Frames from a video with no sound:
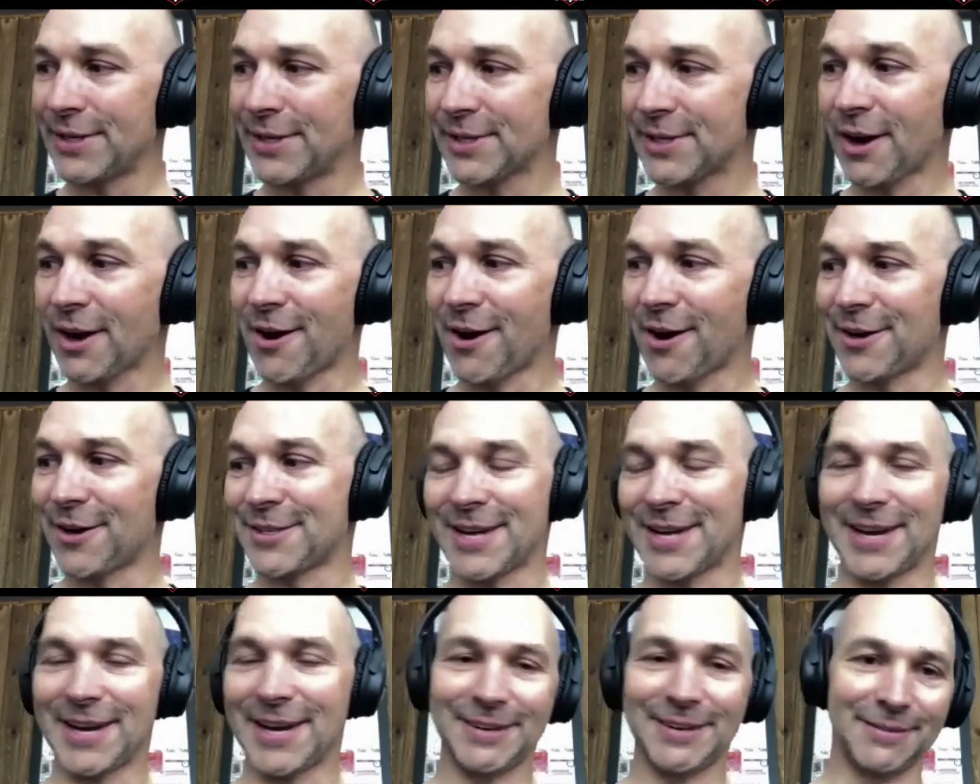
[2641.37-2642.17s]

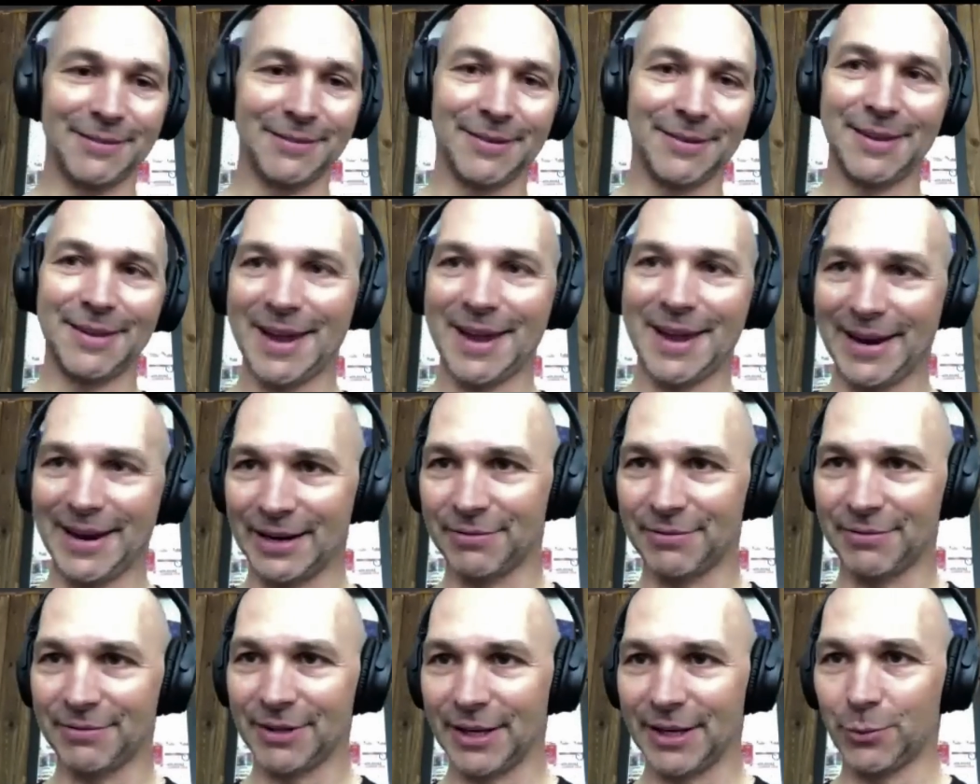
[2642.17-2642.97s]
connotate
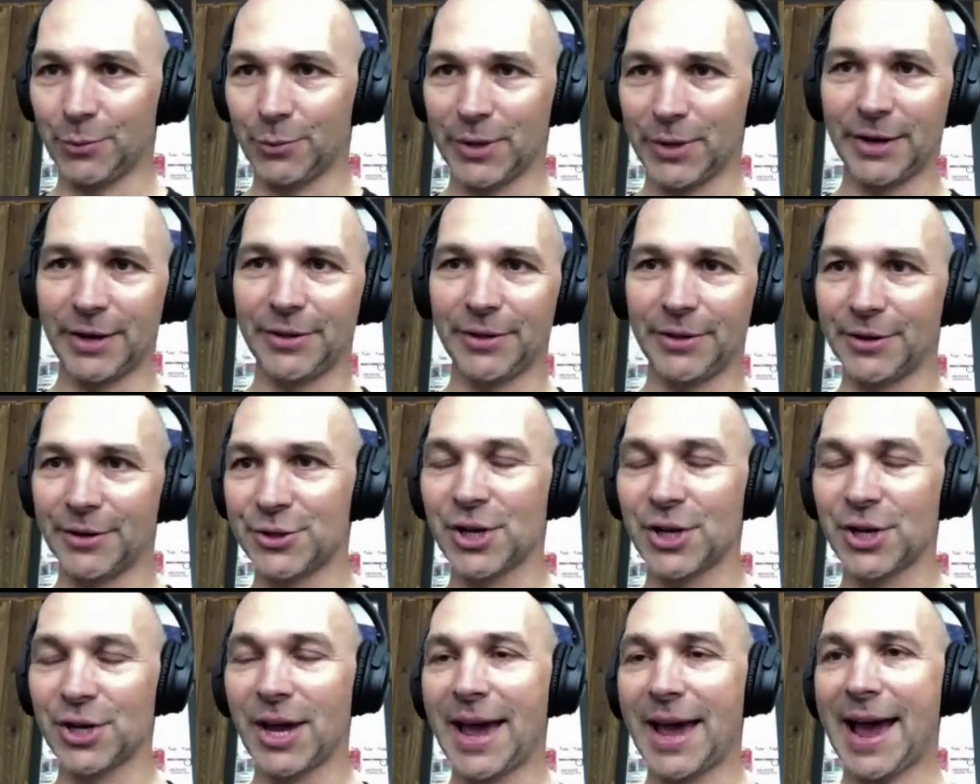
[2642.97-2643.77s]
negatively. Well,
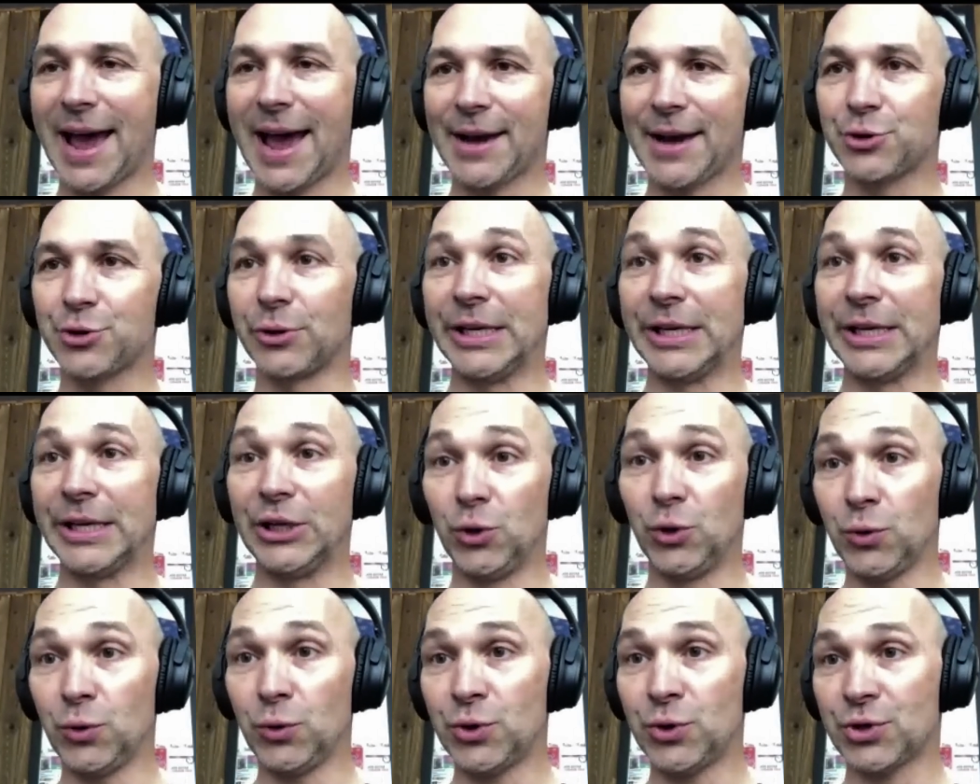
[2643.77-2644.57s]
there's actually
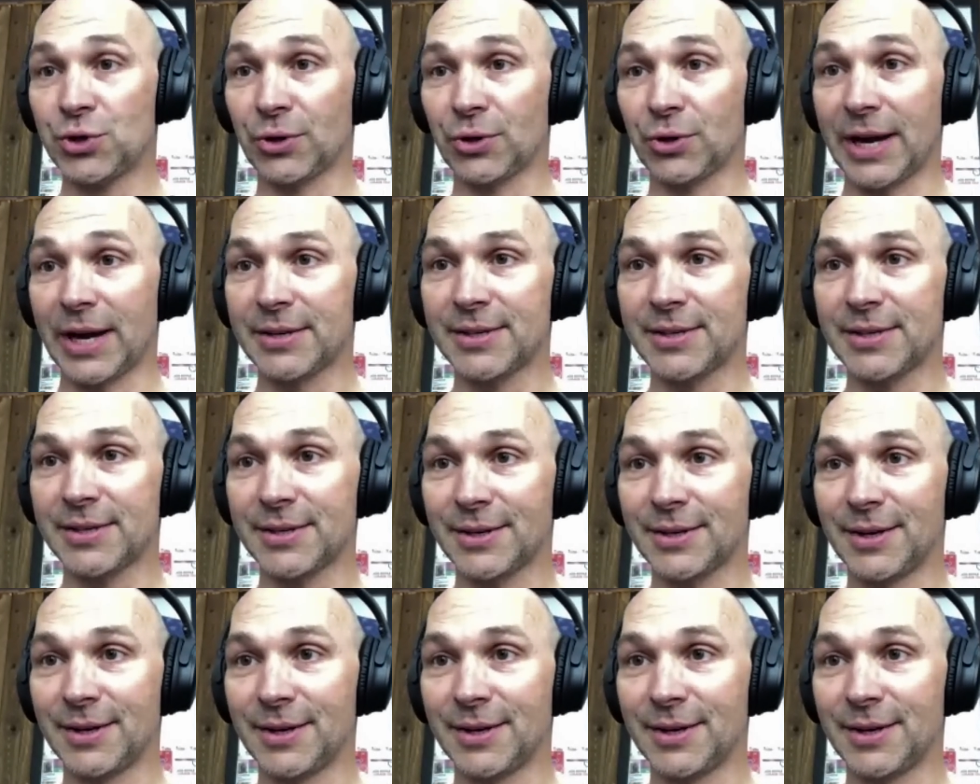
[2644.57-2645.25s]
eustress,